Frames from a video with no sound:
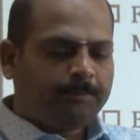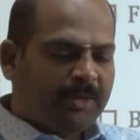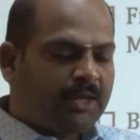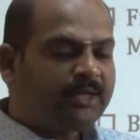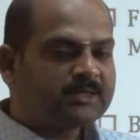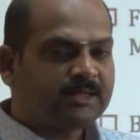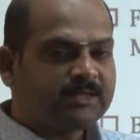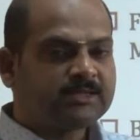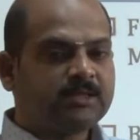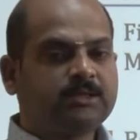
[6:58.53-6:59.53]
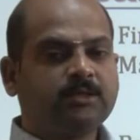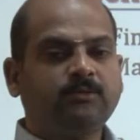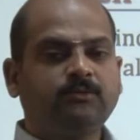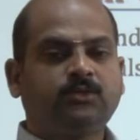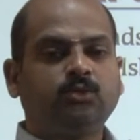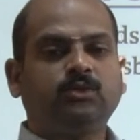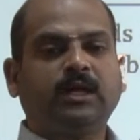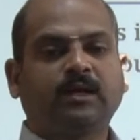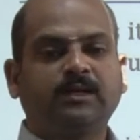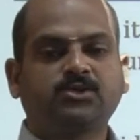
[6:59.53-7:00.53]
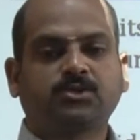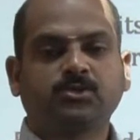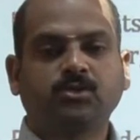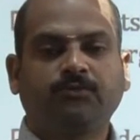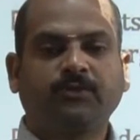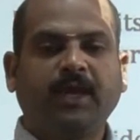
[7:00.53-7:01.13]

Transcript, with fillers: being sensitive to the clusters of